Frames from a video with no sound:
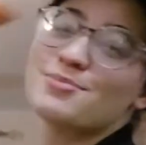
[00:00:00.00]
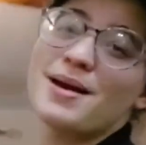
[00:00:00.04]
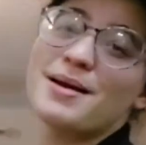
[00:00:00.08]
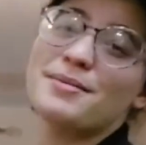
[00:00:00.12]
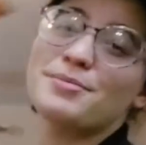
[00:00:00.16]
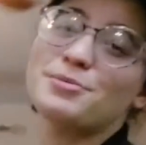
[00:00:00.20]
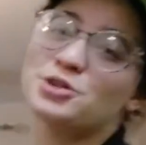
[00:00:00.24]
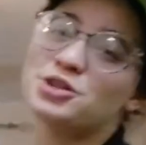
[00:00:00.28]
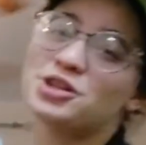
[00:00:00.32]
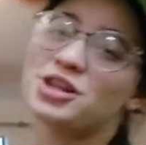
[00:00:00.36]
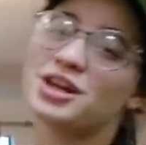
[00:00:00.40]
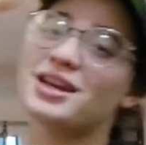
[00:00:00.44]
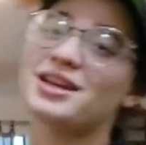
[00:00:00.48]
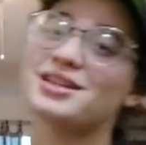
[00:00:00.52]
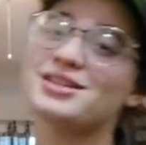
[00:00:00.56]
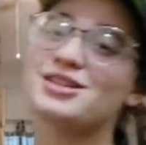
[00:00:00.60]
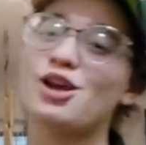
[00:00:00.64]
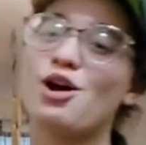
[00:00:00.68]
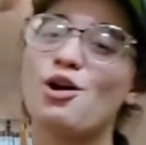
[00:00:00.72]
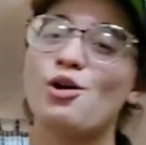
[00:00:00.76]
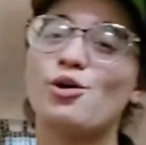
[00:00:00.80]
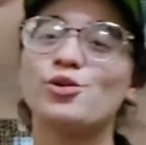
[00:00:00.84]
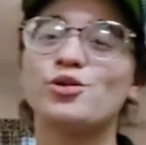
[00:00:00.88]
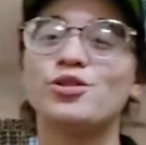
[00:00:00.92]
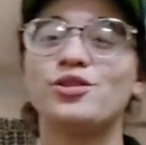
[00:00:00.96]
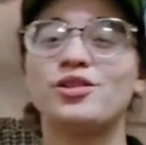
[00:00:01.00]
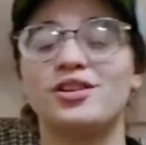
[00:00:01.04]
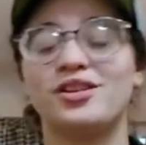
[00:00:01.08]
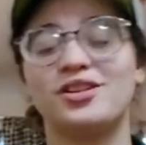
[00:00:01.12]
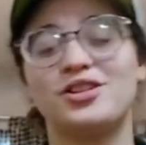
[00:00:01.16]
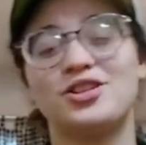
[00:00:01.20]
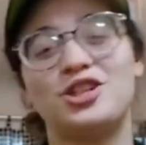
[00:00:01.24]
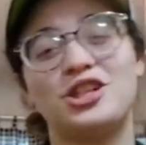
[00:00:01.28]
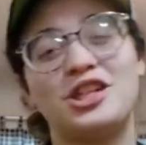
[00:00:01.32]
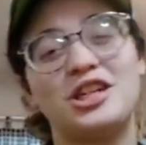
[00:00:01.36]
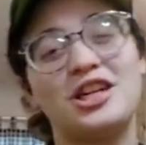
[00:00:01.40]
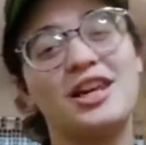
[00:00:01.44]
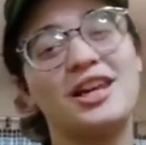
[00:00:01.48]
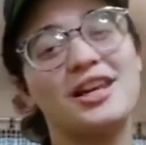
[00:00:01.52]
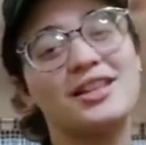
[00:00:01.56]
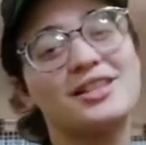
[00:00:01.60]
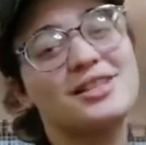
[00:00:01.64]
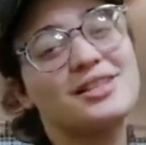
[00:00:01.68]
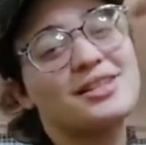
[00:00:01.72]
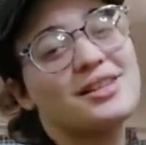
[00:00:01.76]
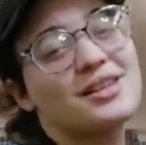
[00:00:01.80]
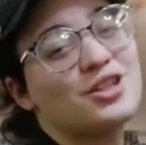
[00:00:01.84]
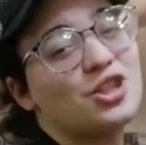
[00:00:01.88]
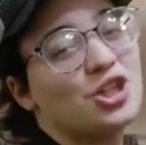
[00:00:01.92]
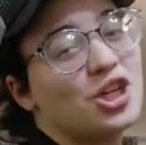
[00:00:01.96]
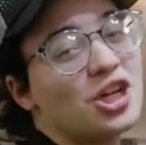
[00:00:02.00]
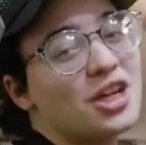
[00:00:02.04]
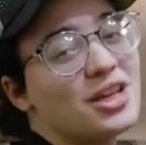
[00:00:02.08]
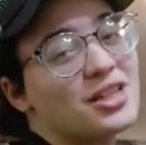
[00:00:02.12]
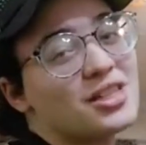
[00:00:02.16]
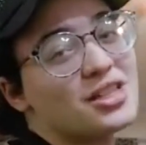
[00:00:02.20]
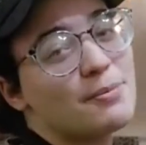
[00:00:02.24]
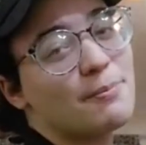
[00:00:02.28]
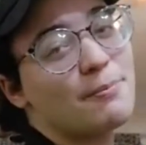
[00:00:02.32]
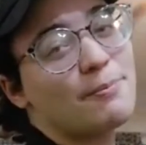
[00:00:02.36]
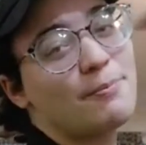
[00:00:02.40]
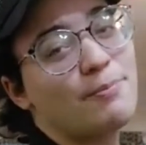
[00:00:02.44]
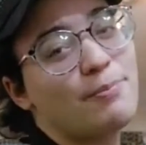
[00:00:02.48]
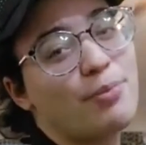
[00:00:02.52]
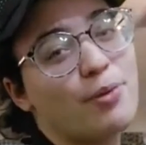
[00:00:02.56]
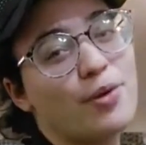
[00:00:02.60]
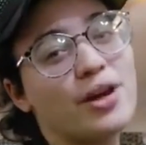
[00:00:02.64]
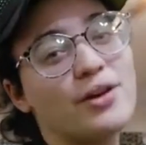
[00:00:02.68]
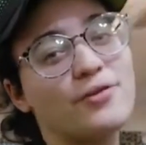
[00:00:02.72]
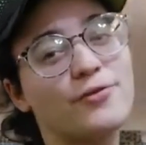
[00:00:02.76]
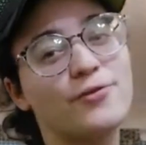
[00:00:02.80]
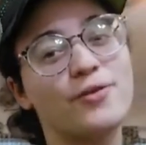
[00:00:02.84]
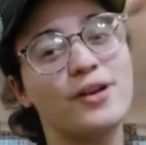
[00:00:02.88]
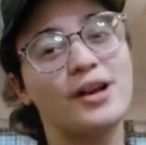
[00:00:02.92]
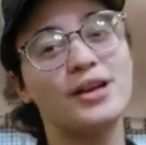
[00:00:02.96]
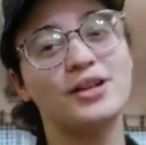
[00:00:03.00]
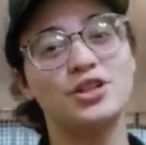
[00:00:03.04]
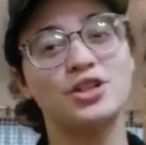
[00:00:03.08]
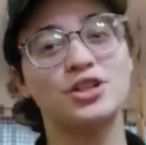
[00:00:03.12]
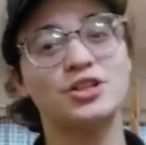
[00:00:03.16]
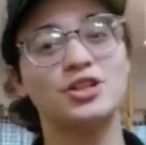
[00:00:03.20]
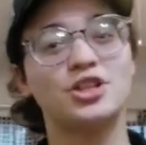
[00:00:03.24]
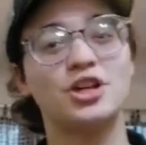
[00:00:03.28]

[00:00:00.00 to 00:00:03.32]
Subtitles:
Maybe she gets older. She gets a boyfriend.